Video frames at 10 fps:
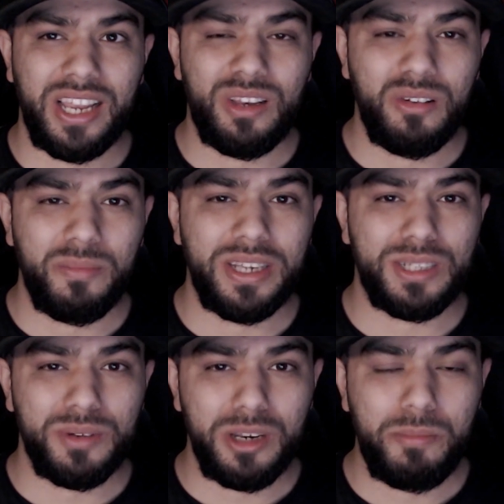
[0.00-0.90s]
Tua made
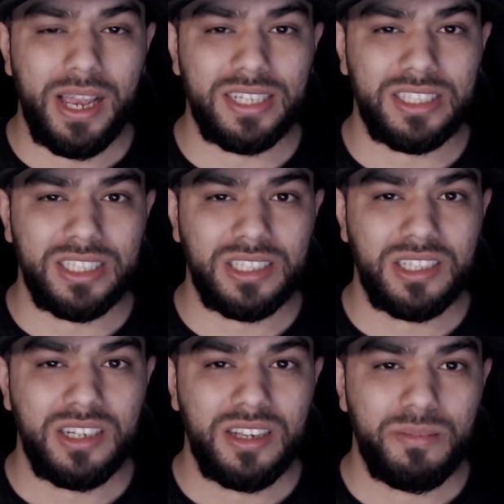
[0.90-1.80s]
some good passes,
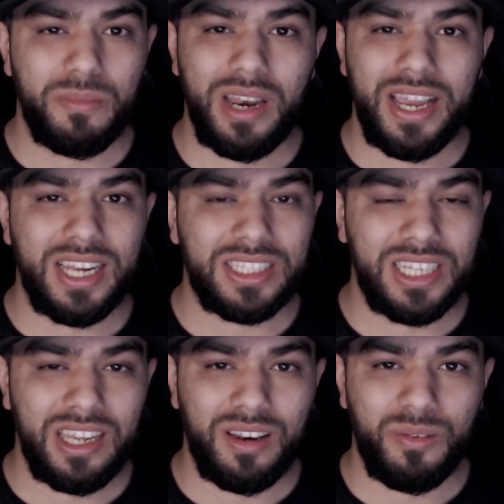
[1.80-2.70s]
but like I
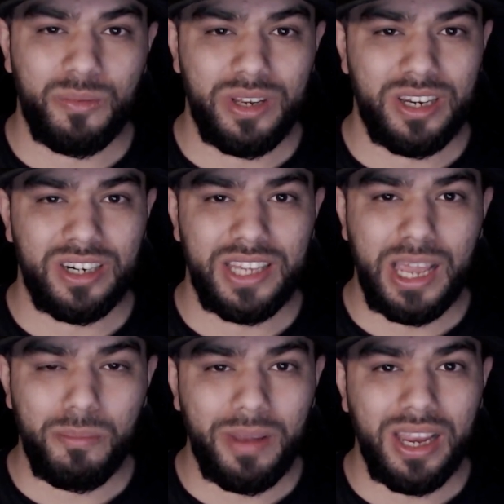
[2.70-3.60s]
said, when you're
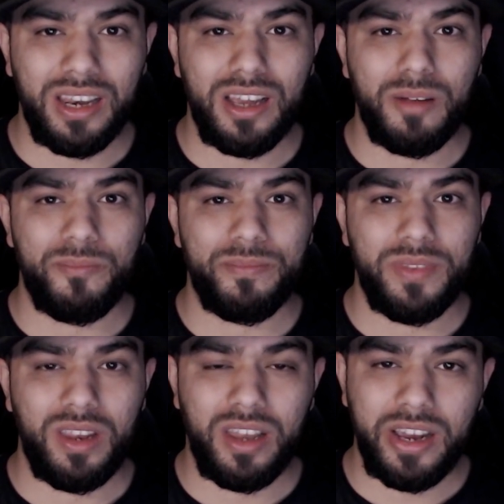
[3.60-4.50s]
that banged up,
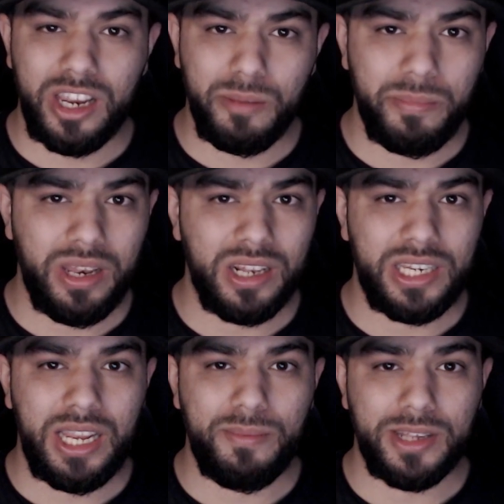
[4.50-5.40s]
you're not gonna beat a
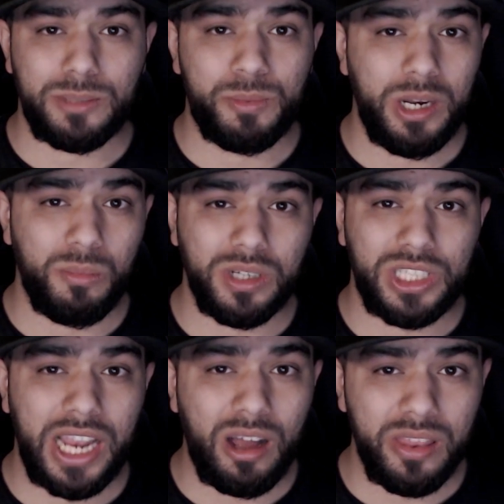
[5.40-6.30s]
team that's pretty
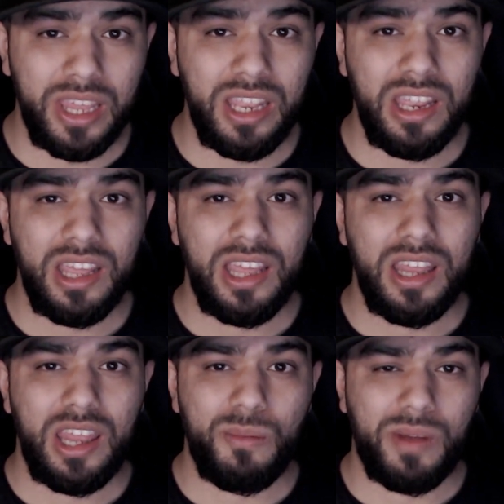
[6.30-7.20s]
much healthy.
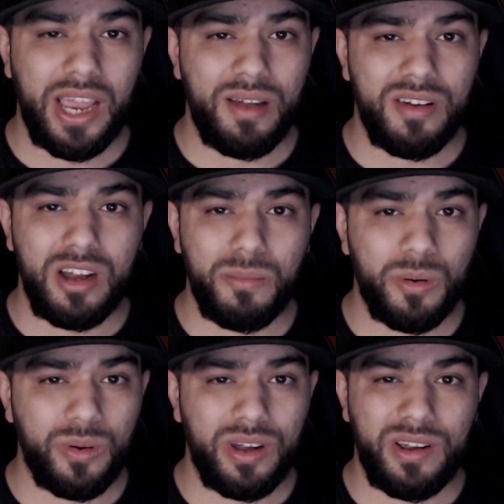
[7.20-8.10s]
They might have a
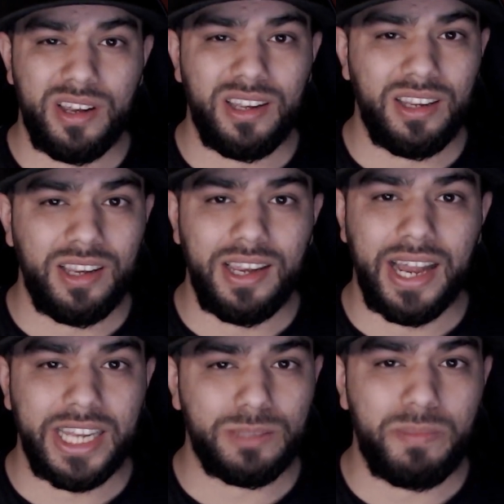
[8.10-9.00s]
couple
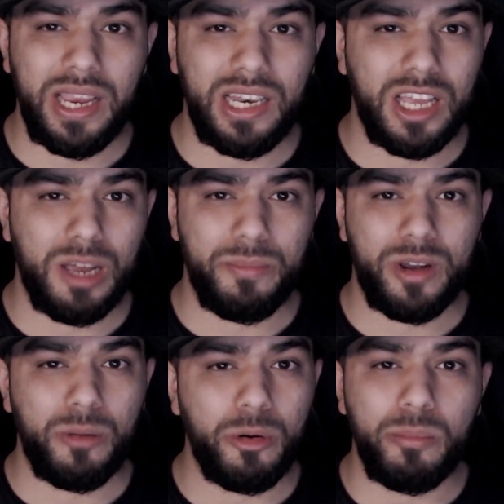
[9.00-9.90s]
guys banged up,
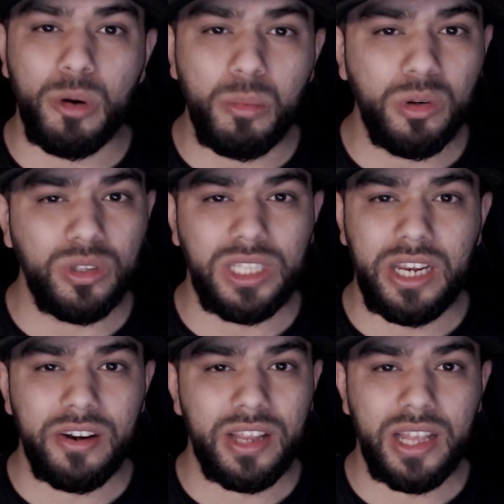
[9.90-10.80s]
couple boo boos
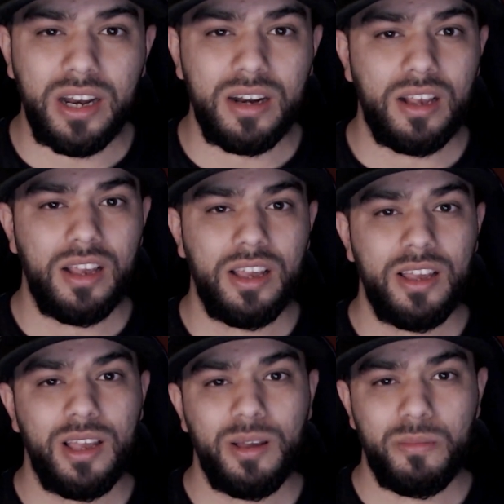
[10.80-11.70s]
here and there,
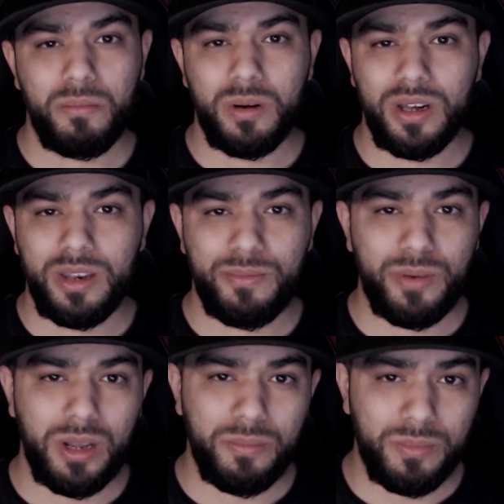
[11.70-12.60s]
but they're
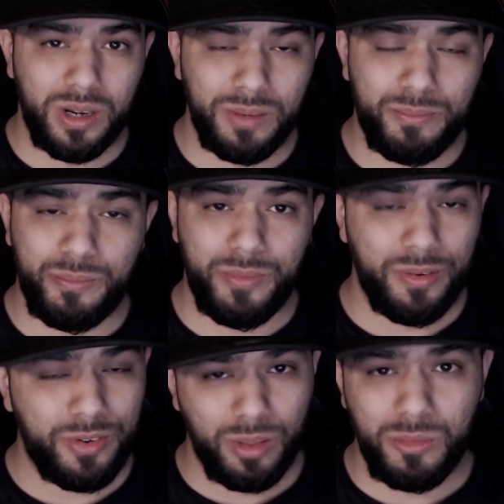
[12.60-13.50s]
pretty much.
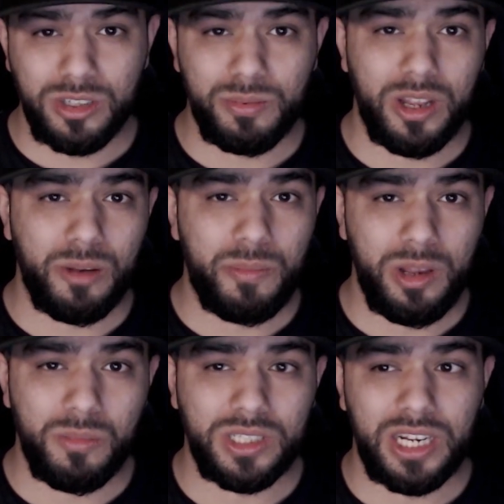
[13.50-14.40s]
But for the most part, they're pretty
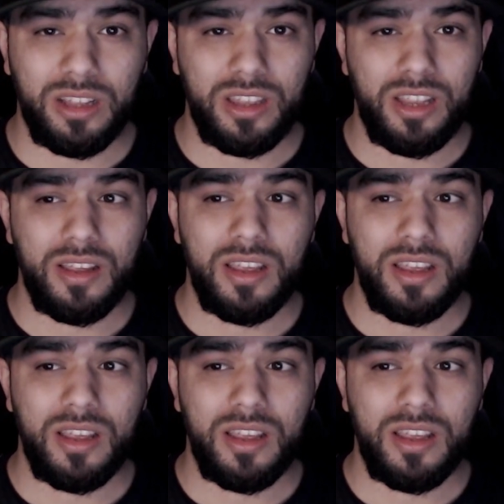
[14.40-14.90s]
much healthy.